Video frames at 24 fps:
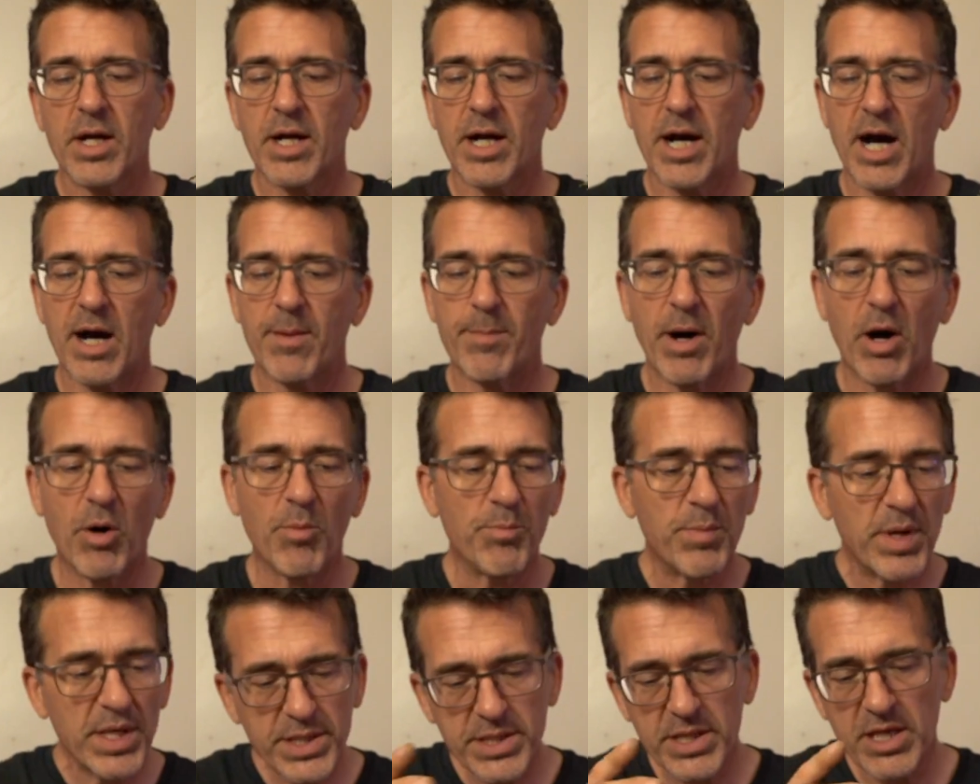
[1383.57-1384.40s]
I'll
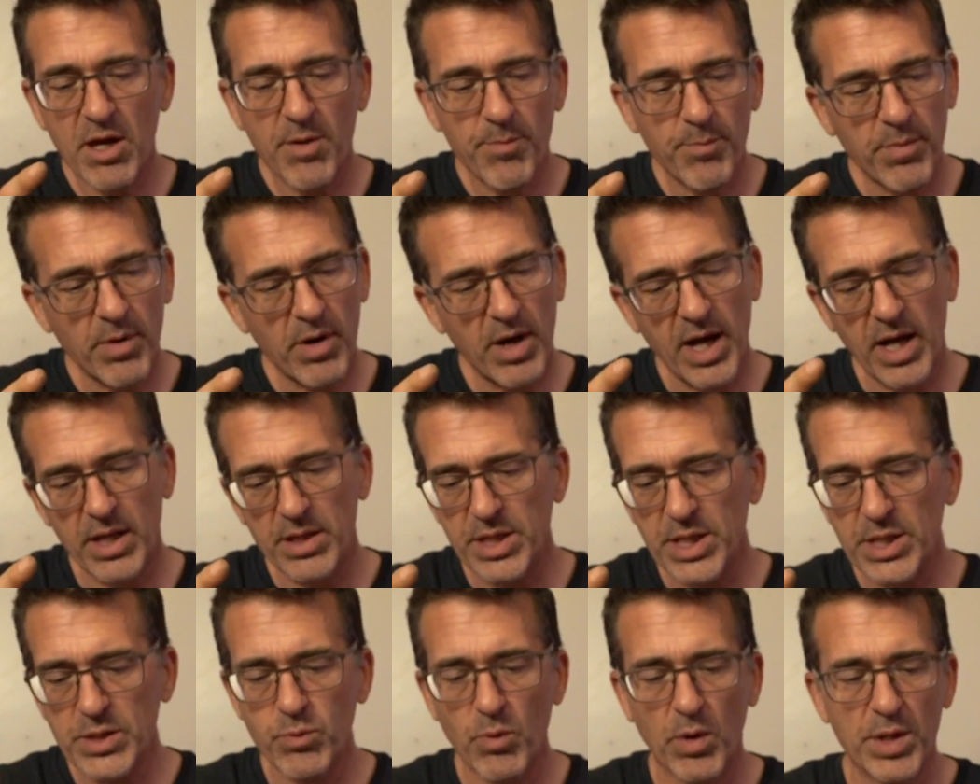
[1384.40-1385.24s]
miss them at
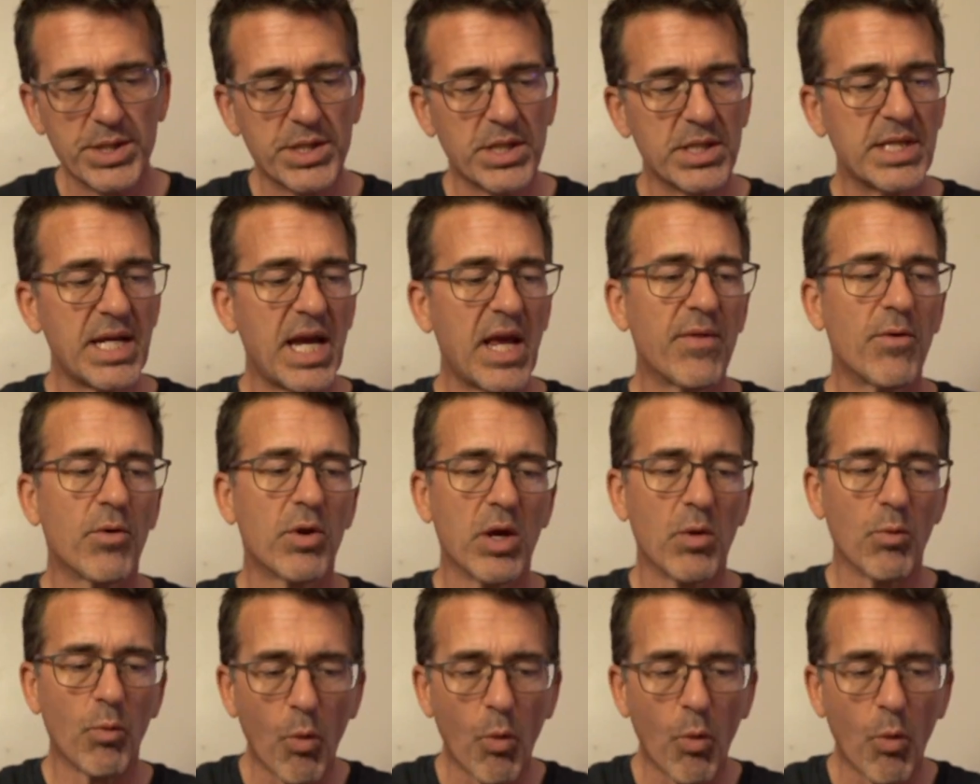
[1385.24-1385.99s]
least once a day. They'll get